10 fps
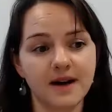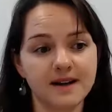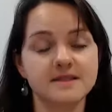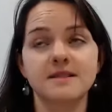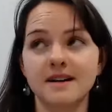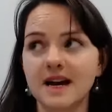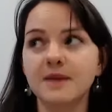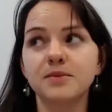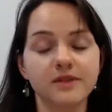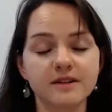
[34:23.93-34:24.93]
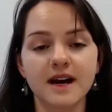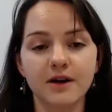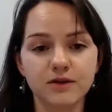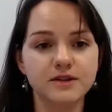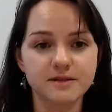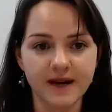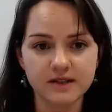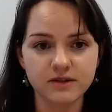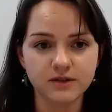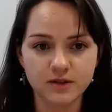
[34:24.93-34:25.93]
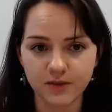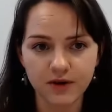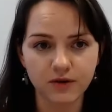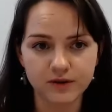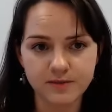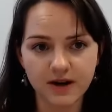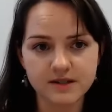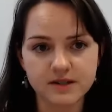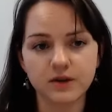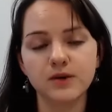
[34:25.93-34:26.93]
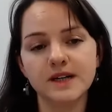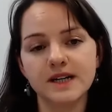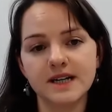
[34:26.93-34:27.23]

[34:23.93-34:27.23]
as Apple does, how they're dismantled and where all these parts go,